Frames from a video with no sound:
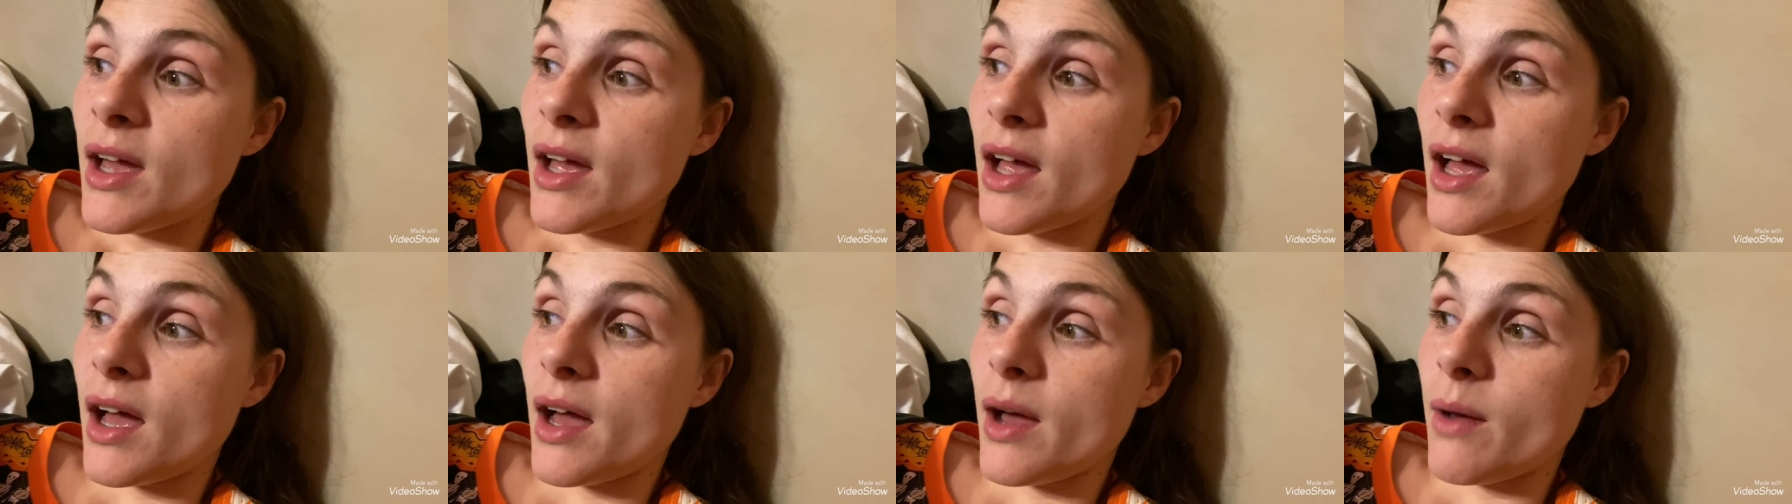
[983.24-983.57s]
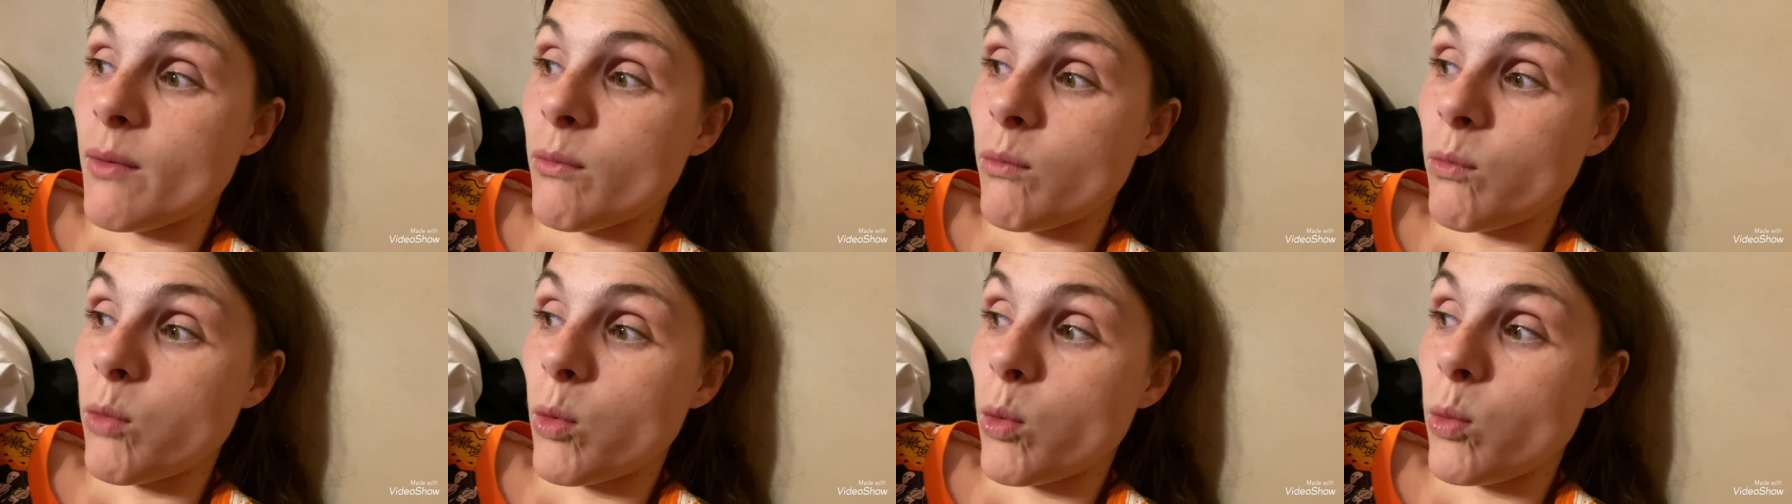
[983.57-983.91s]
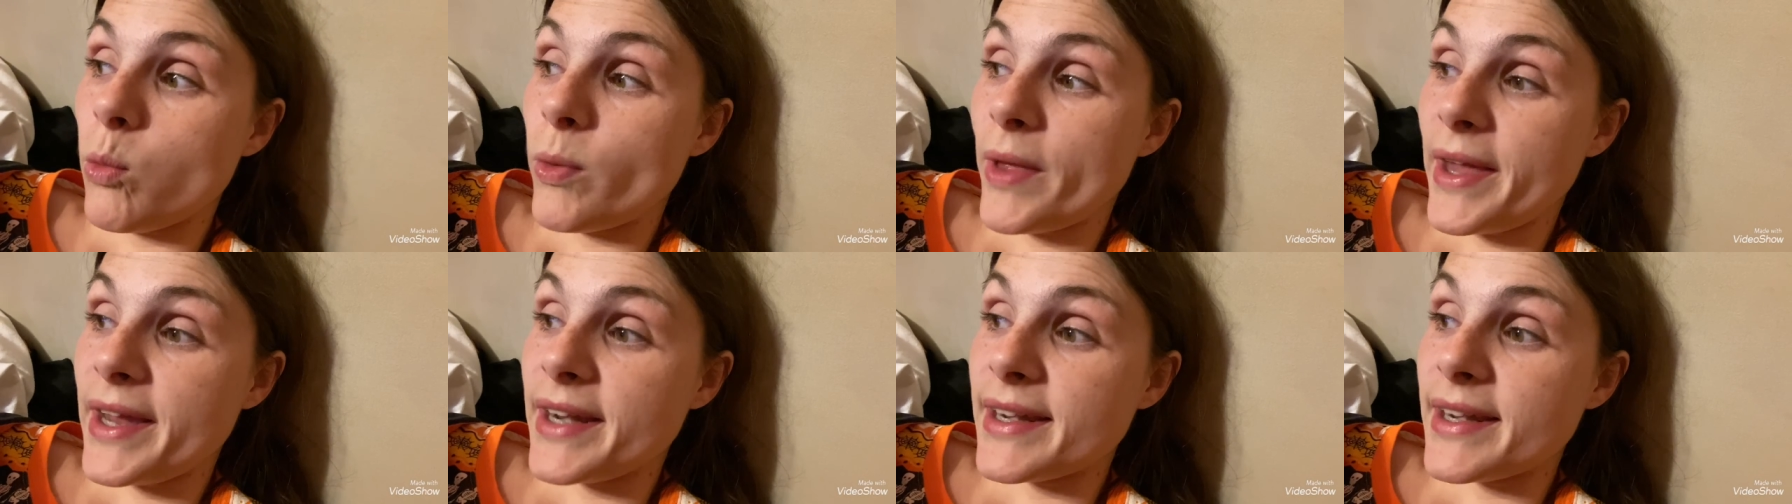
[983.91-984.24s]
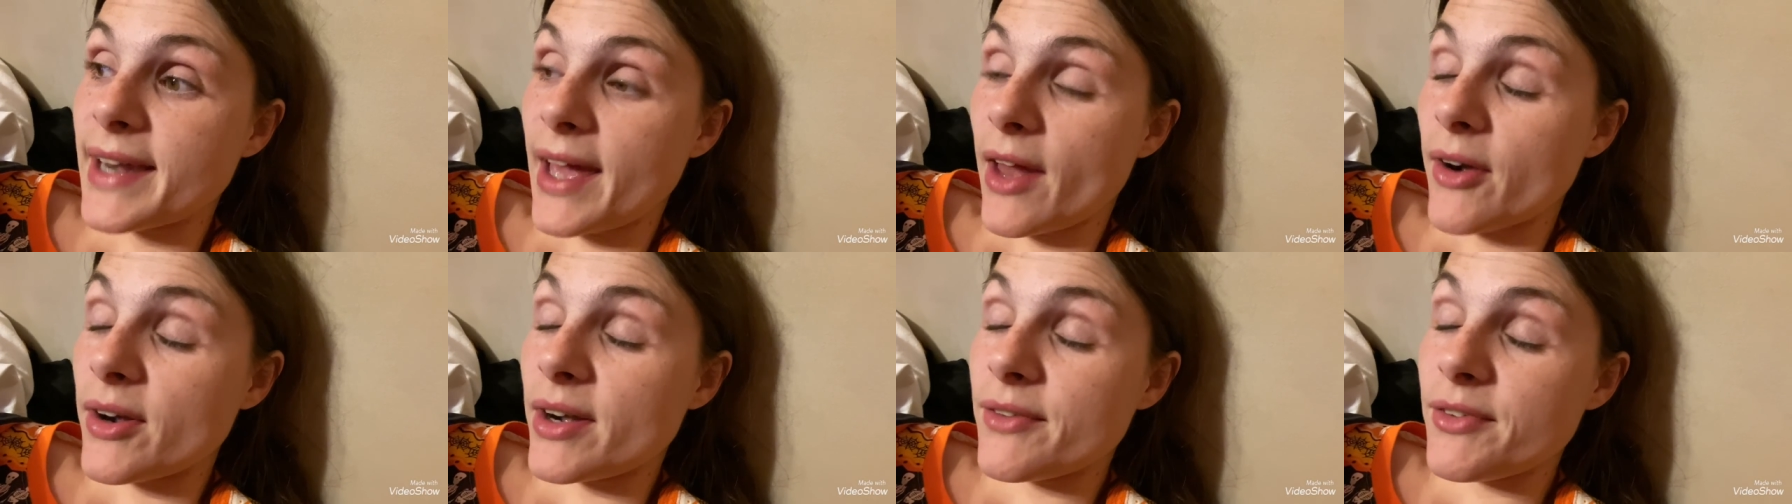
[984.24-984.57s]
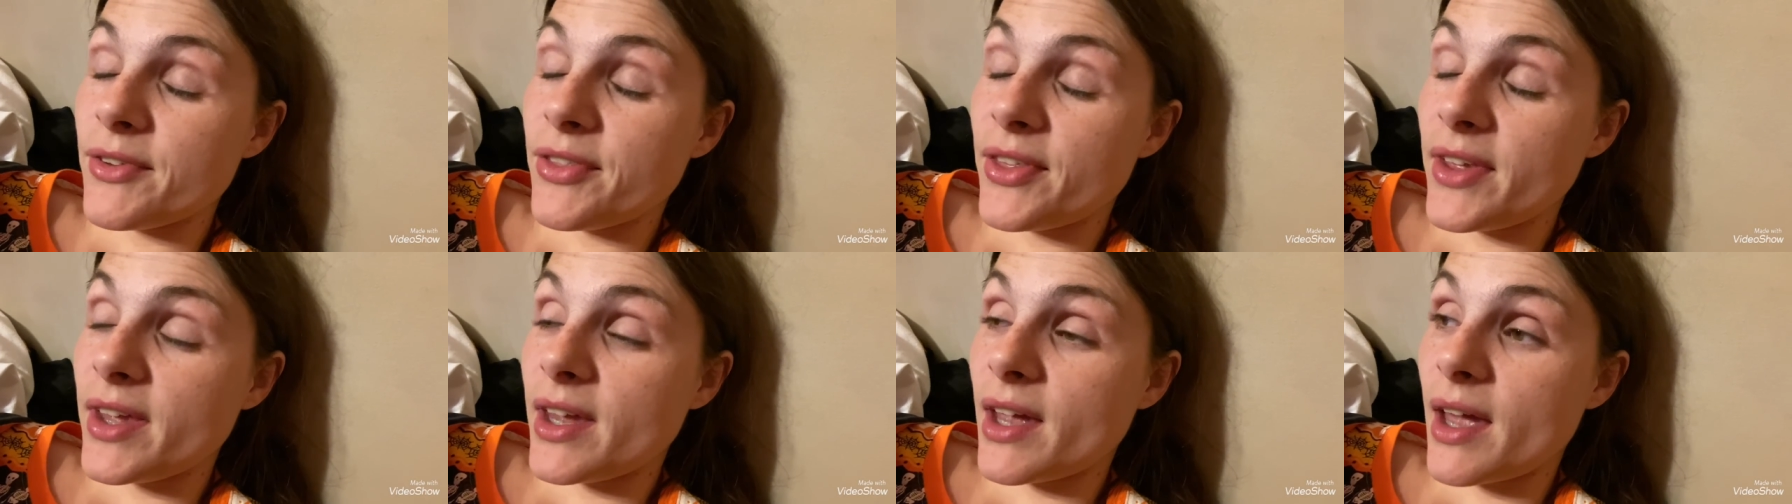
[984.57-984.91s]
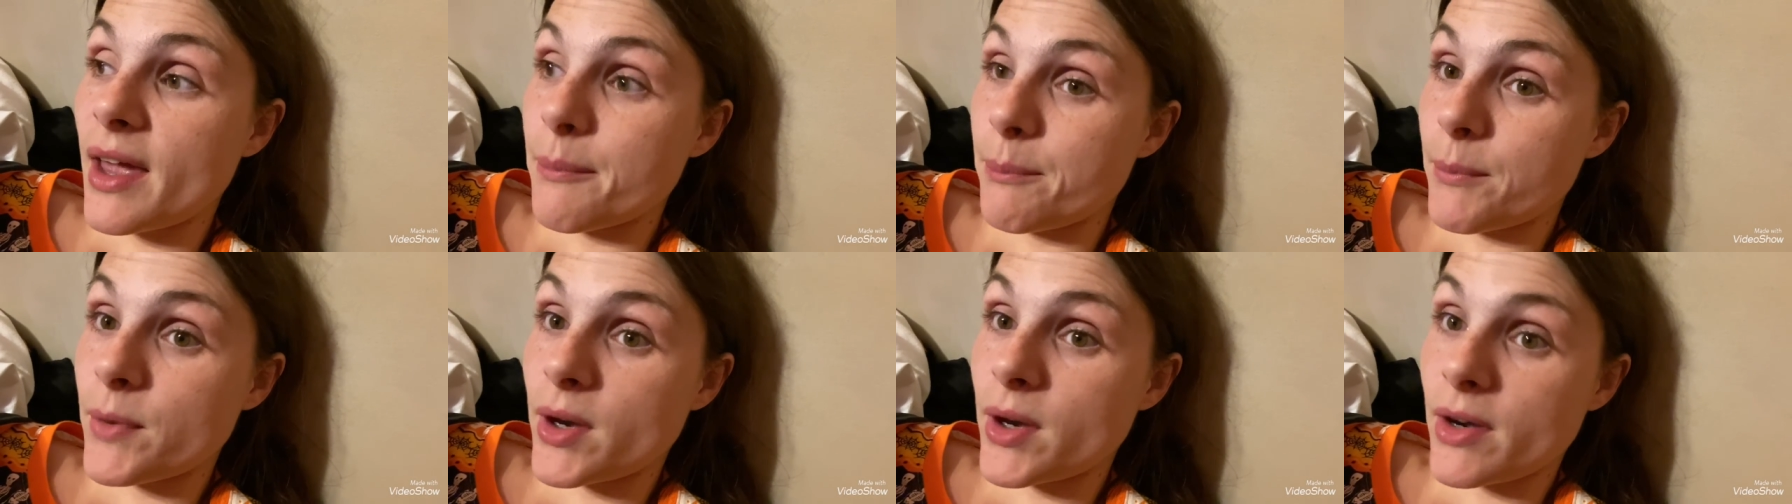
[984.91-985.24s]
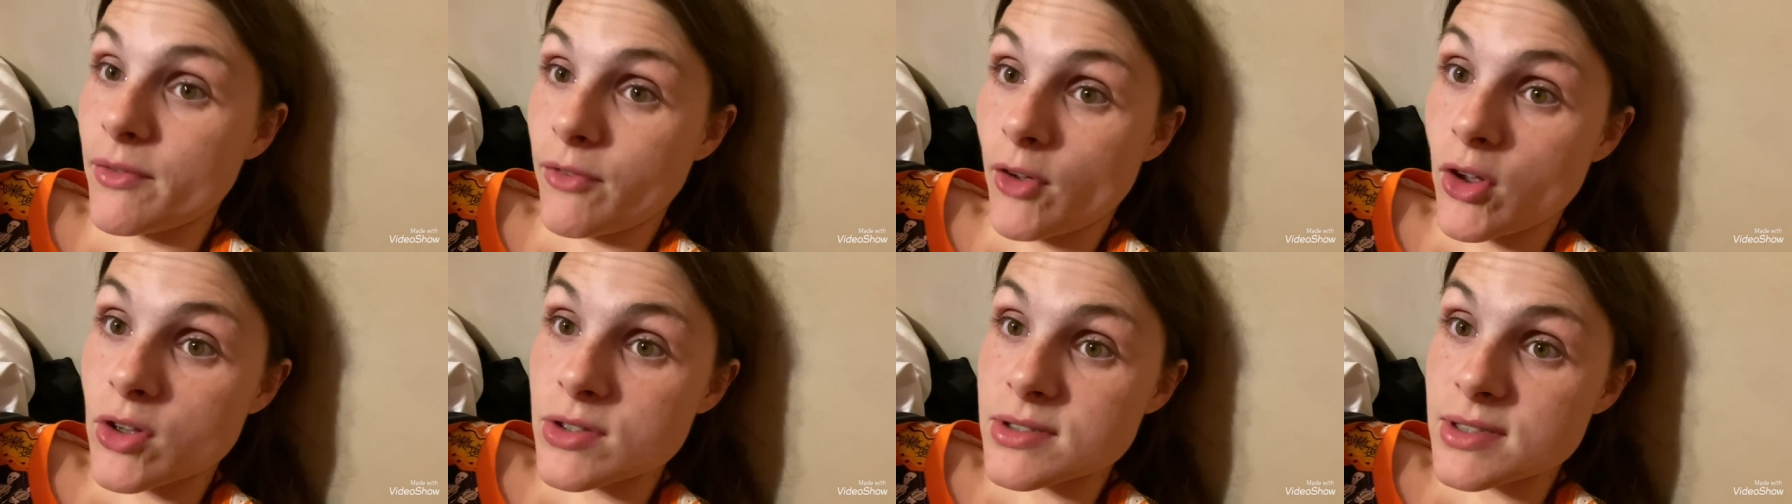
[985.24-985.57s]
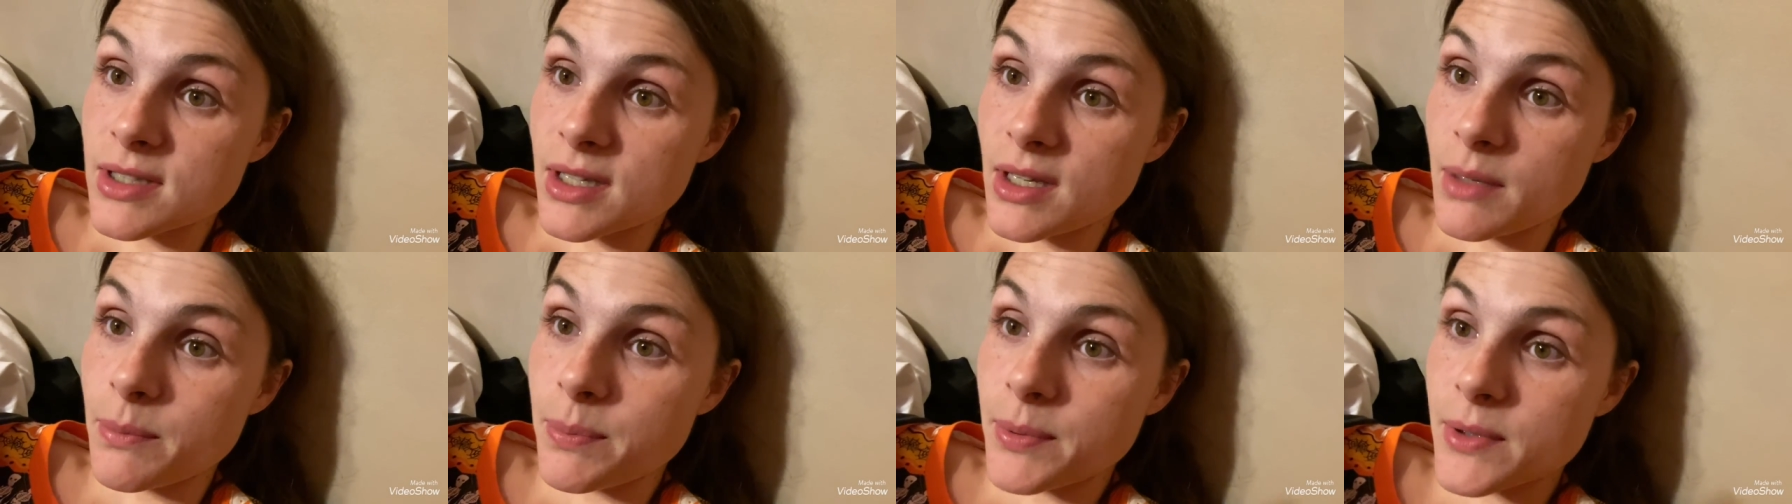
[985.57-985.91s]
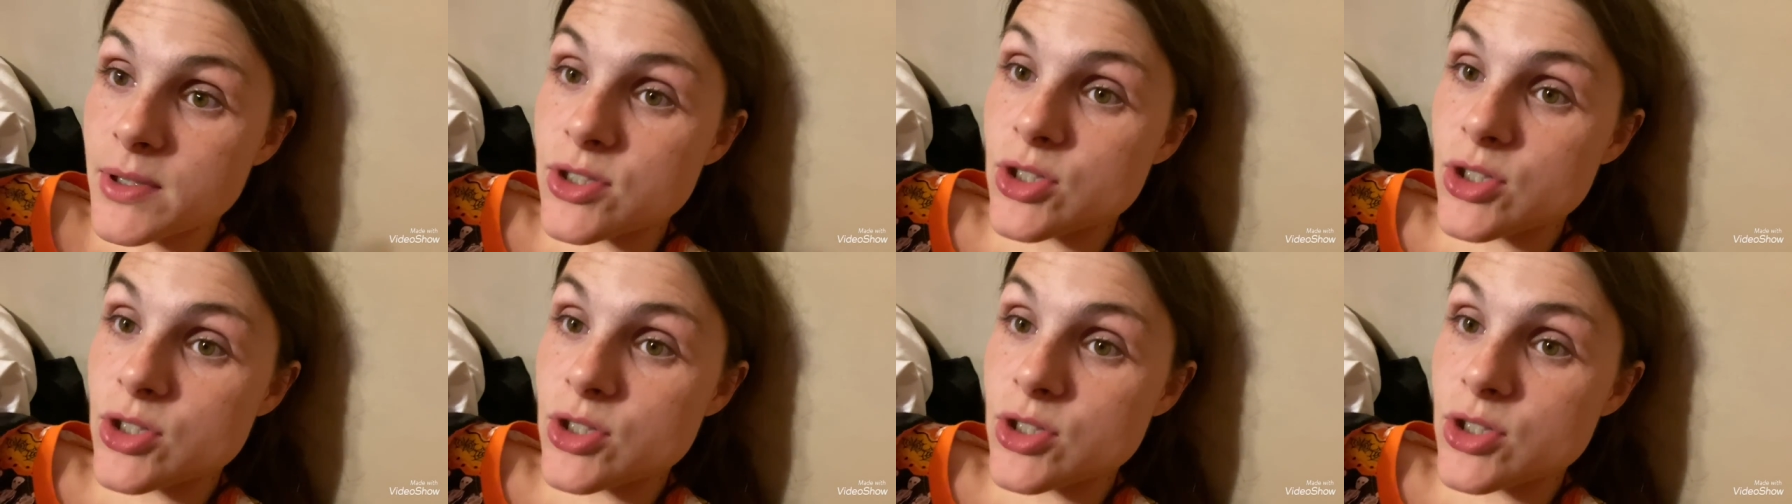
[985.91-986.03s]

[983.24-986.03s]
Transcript: um, laying down and everything, I'm going to fall asleep.